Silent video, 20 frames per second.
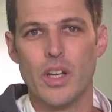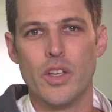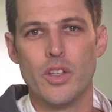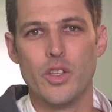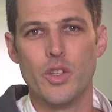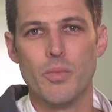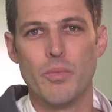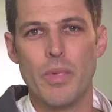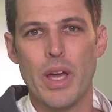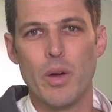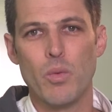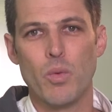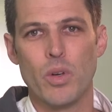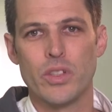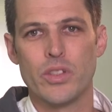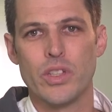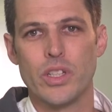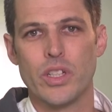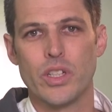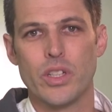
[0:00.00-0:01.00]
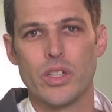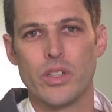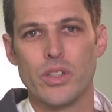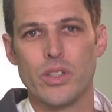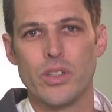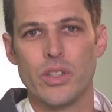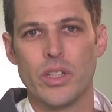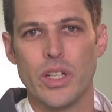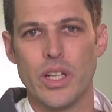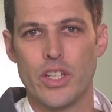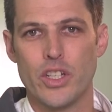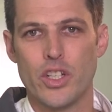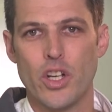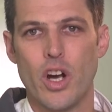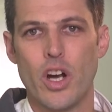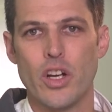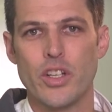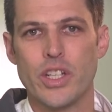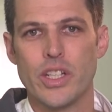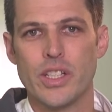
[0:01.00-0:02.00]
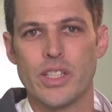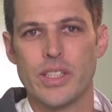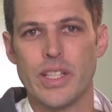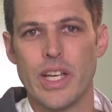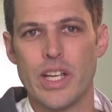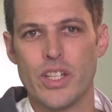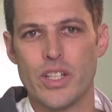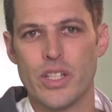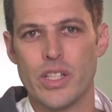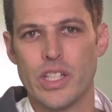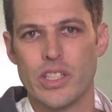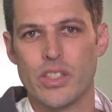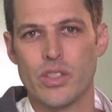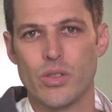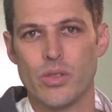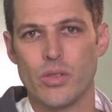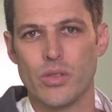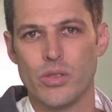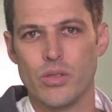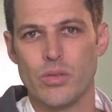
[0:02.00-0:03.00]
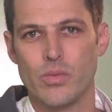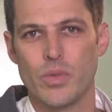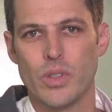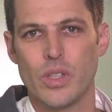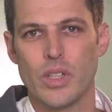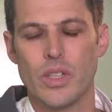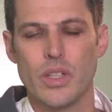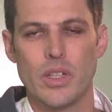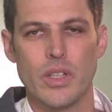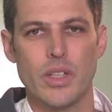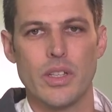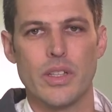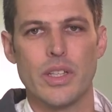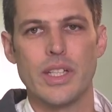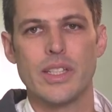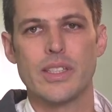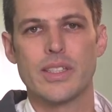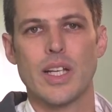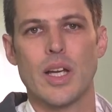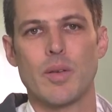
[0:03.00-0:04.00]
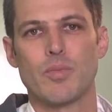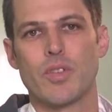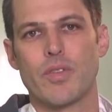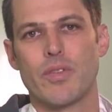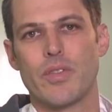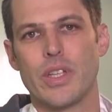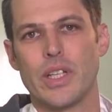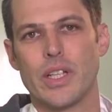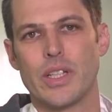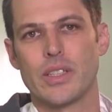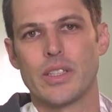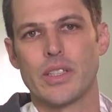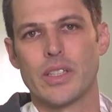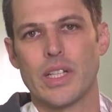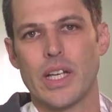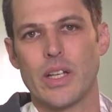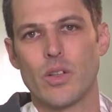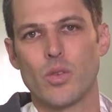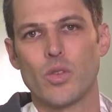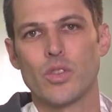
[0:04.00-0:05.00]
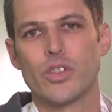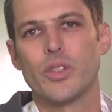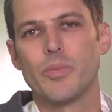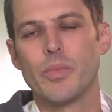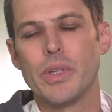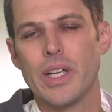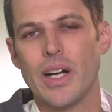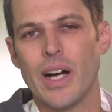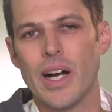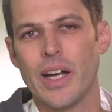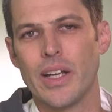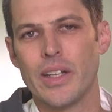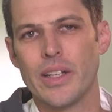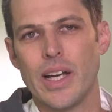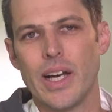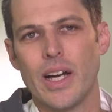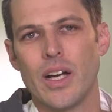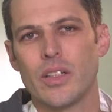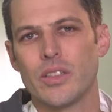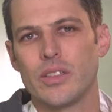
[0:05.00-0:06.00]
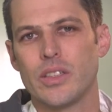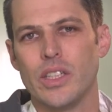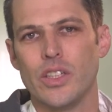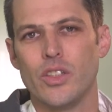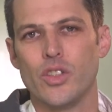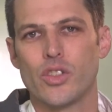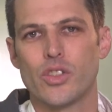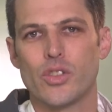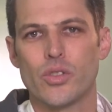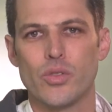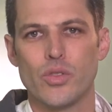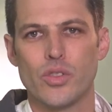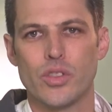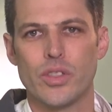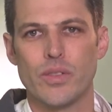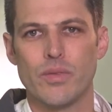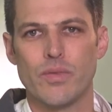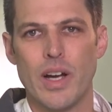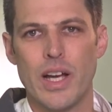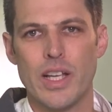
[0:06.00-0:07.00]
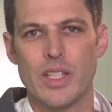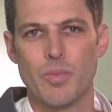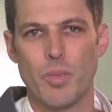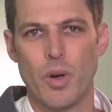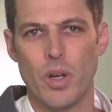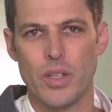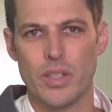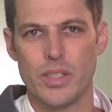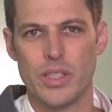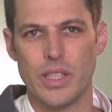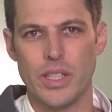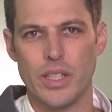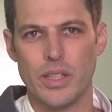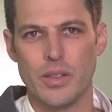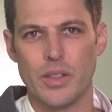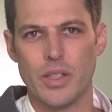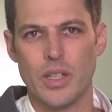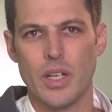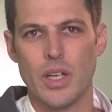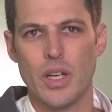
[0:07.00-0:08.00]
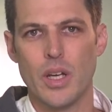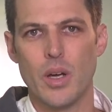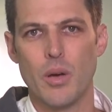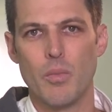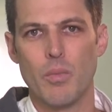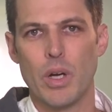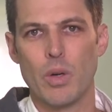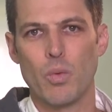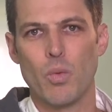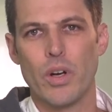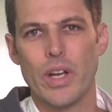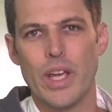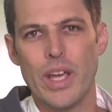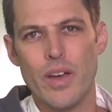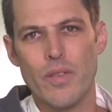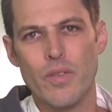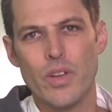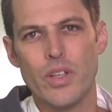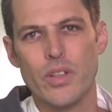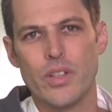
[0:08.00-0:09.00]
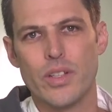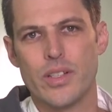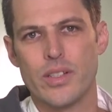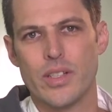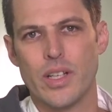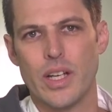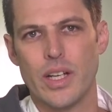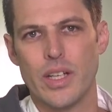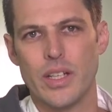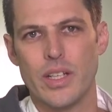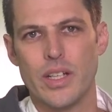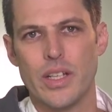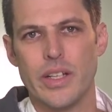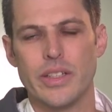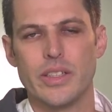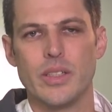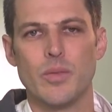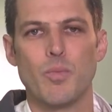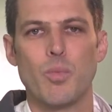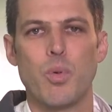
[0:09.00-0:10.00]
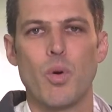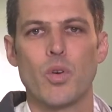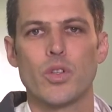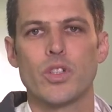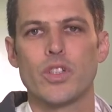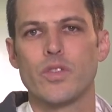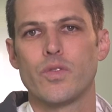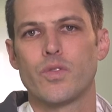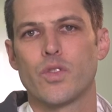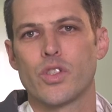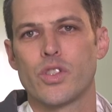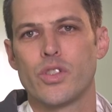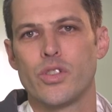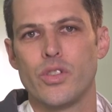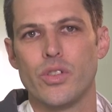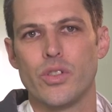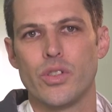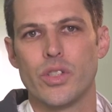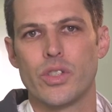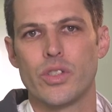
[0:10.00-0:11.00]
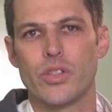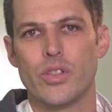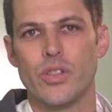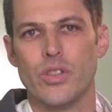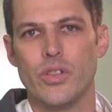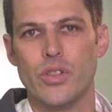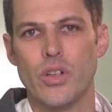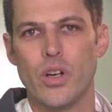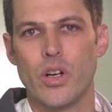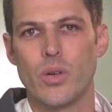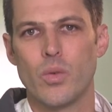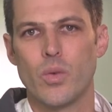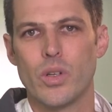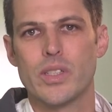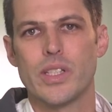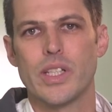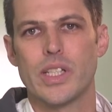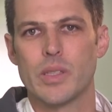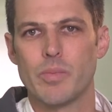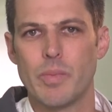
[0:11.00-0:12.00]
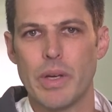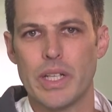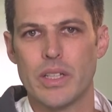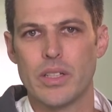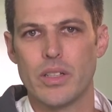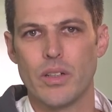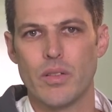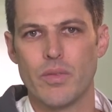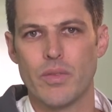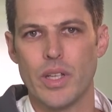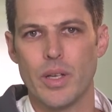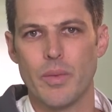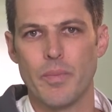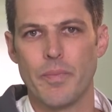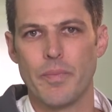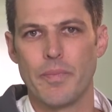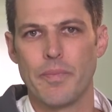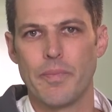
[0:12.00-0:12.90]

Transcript: You may want to include a charging station at school. These types of things can also be ironed out in your school's device policy. But whatever you decide, it's important for students to know what's expected of them.